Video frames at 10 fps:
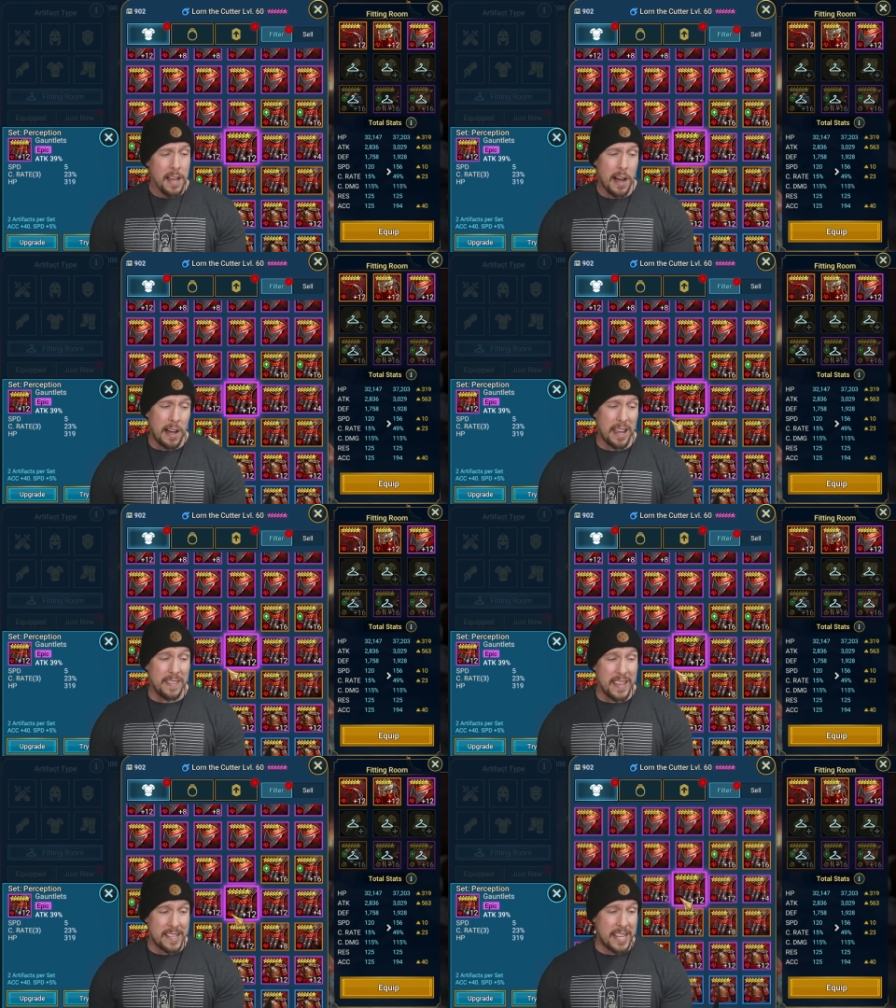At
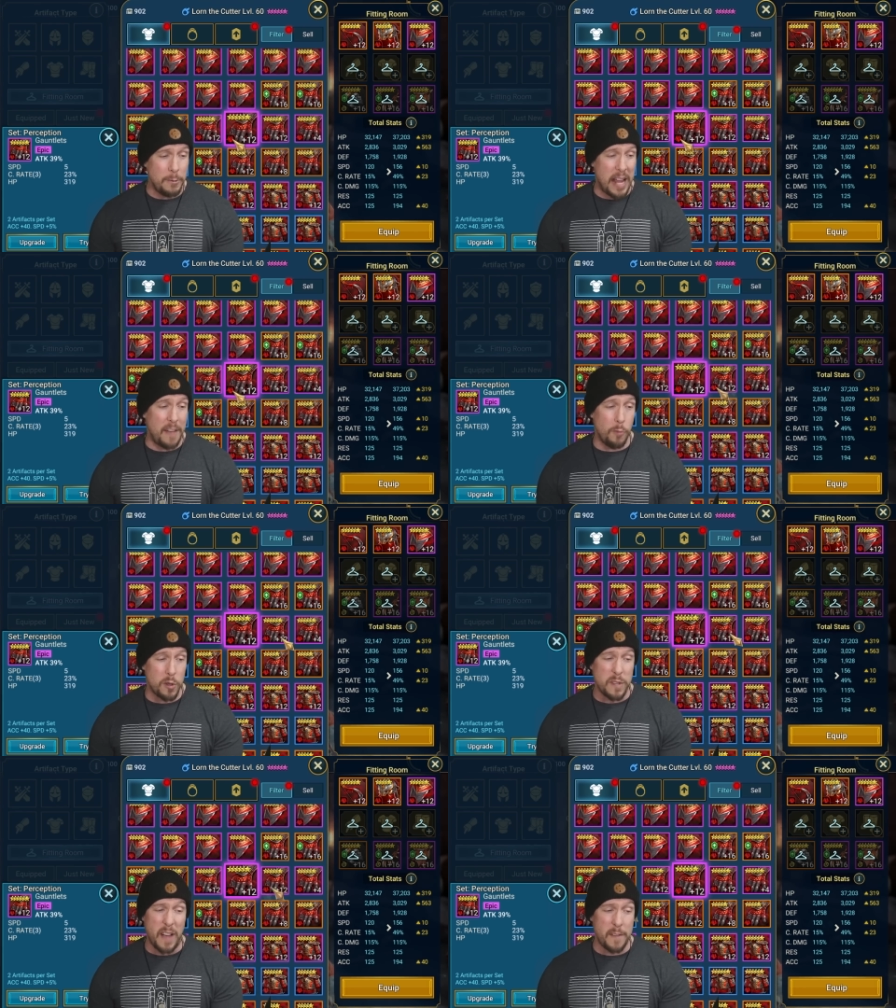least he would have more
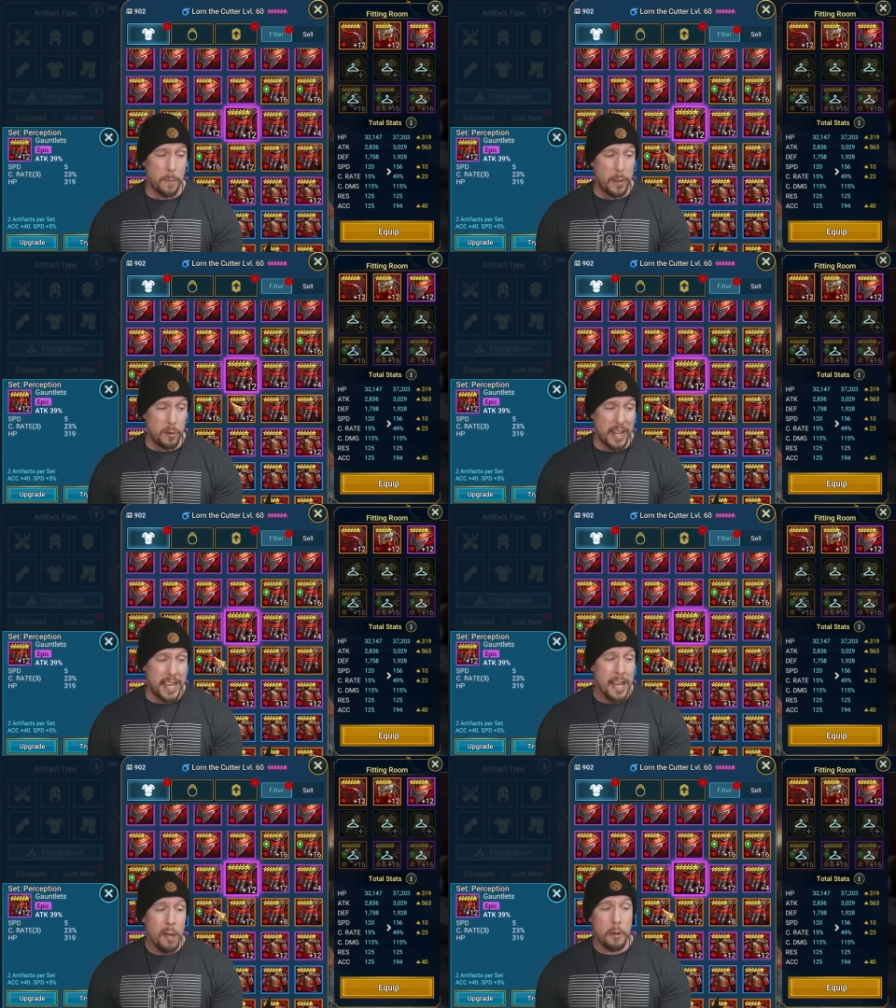
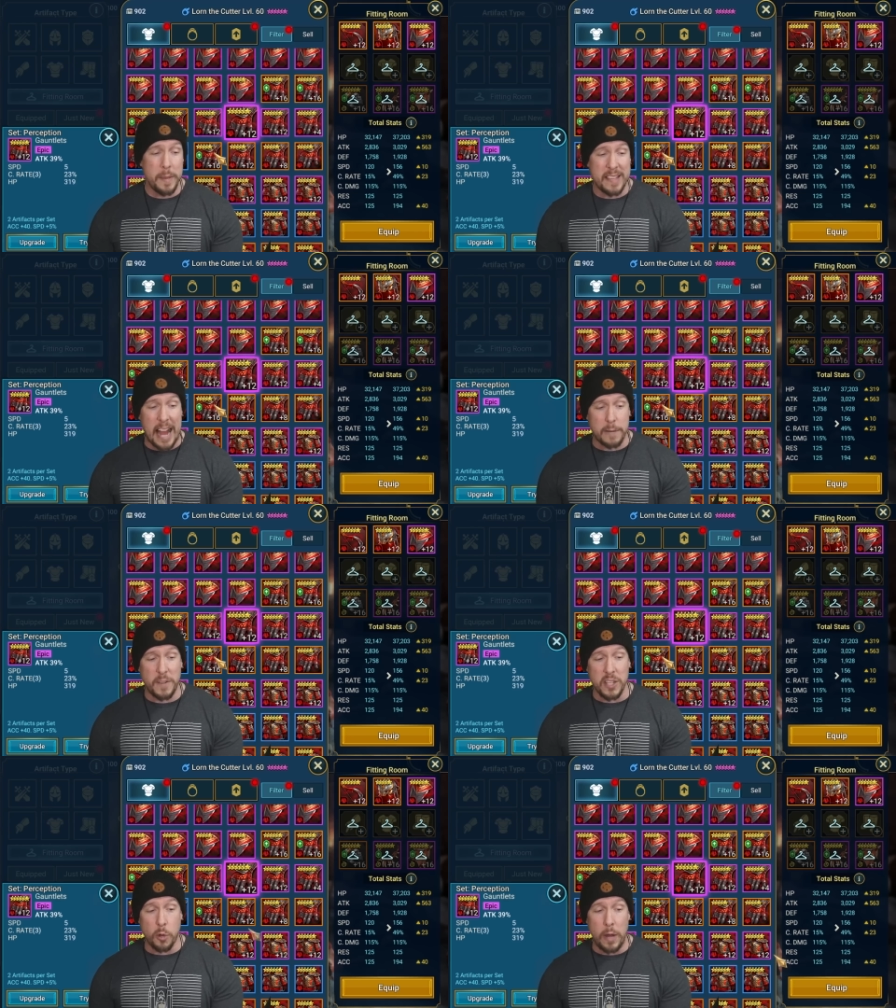survivability. We'd be
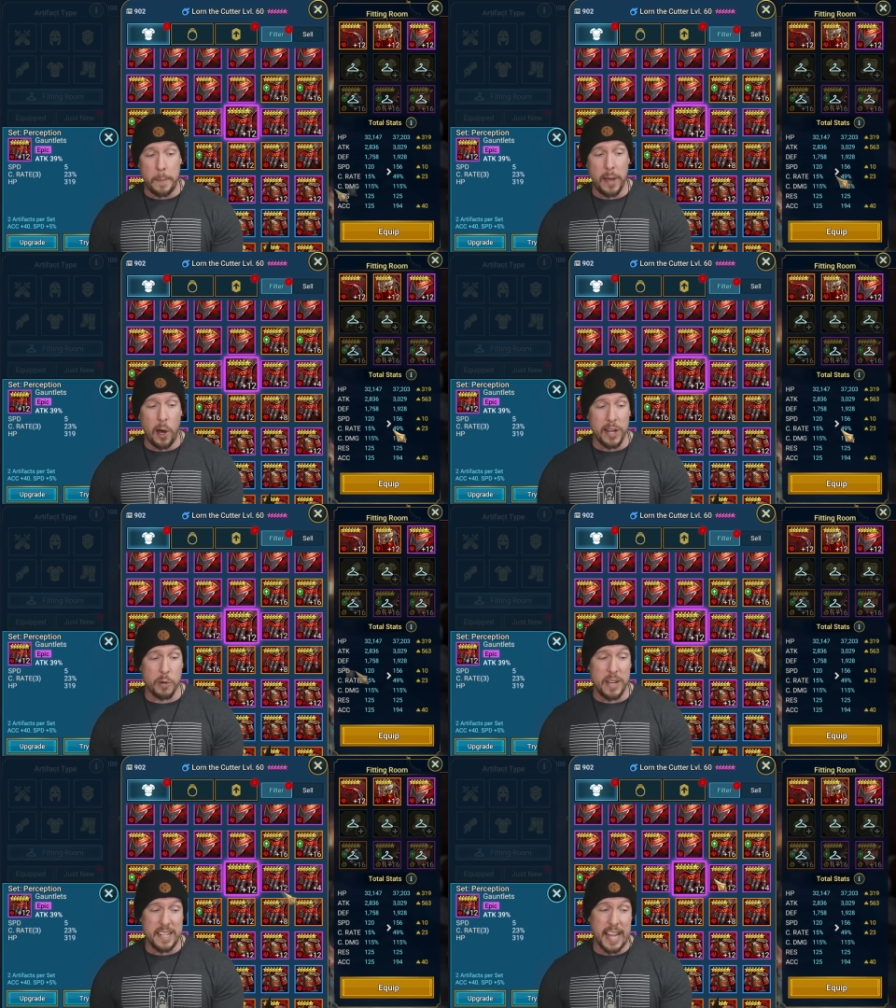sacrificing quite a bit on
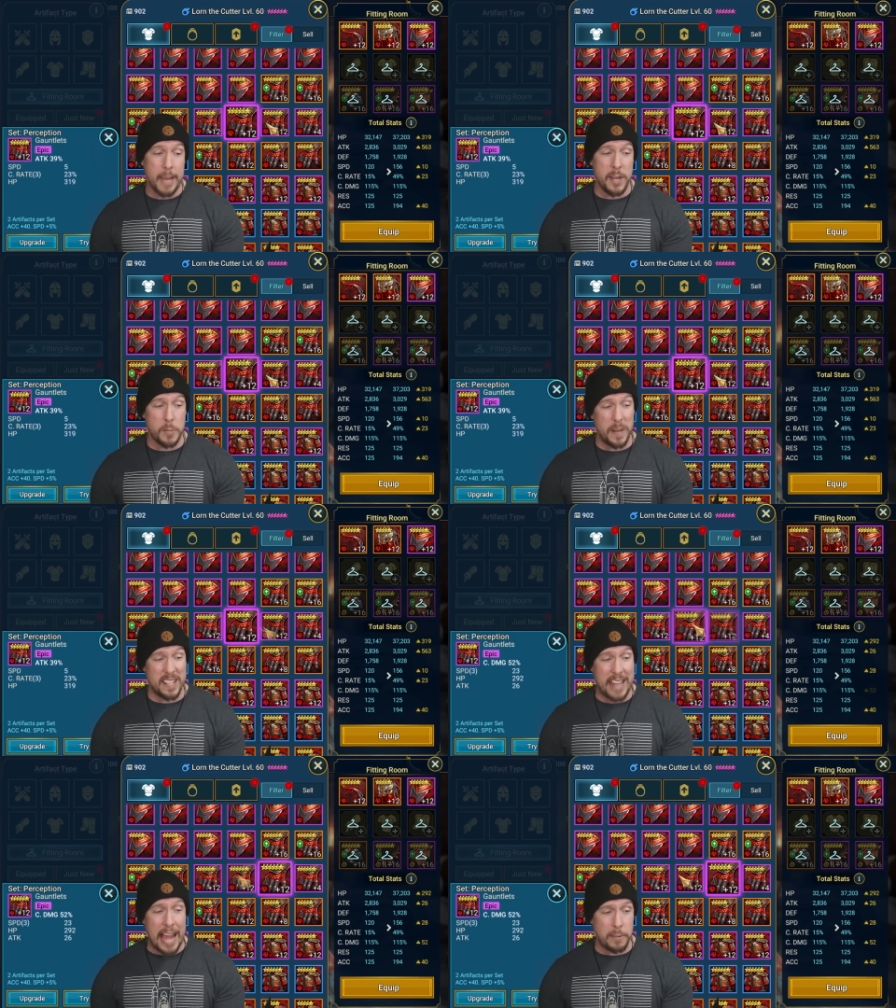crit damage, but
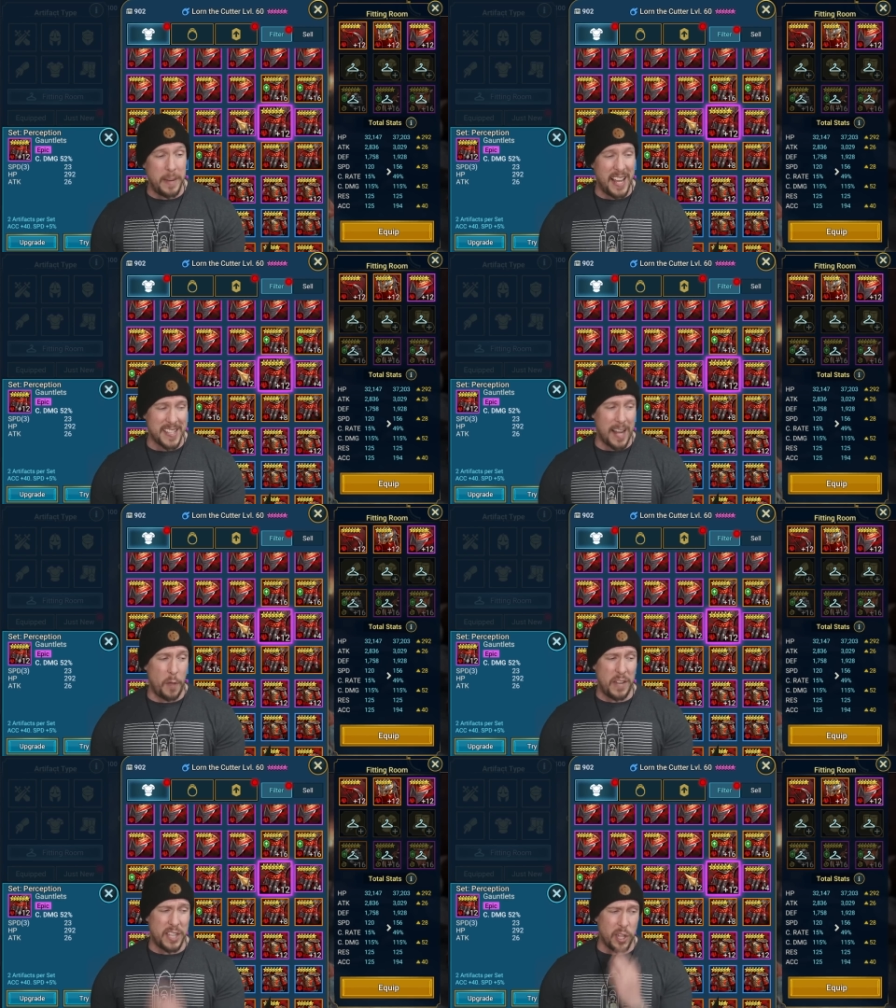his attack would be nice and
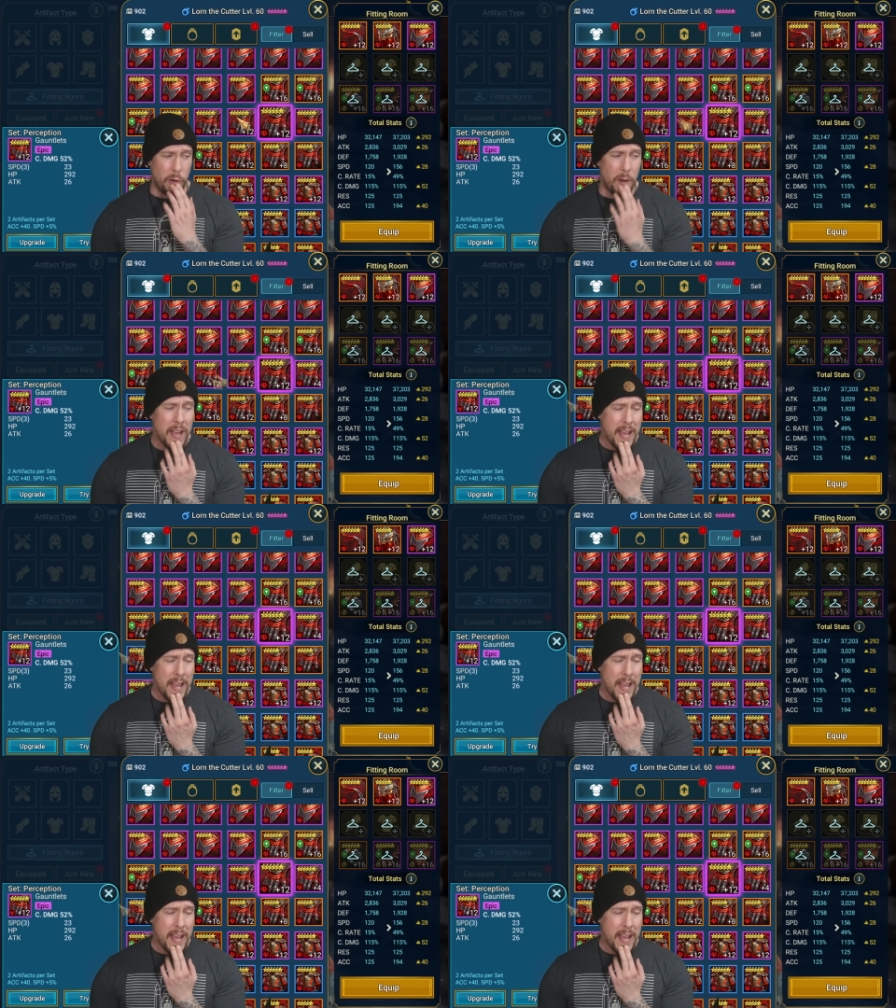healthy too.